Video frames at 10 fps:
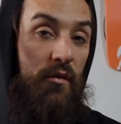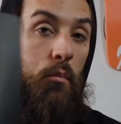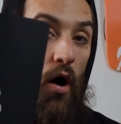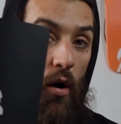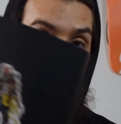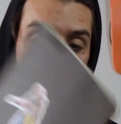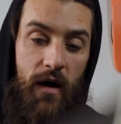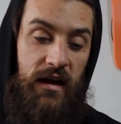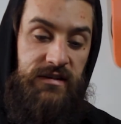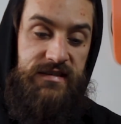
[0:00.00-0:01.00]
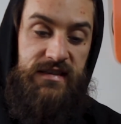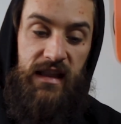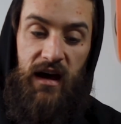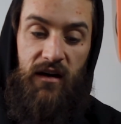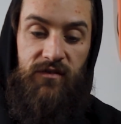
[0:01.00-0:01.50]
bomb. I just
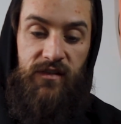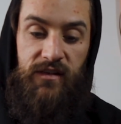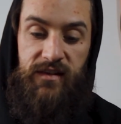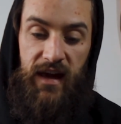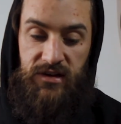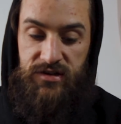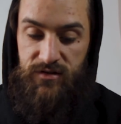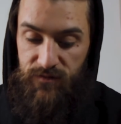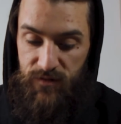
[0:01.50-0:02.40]
love the texture of the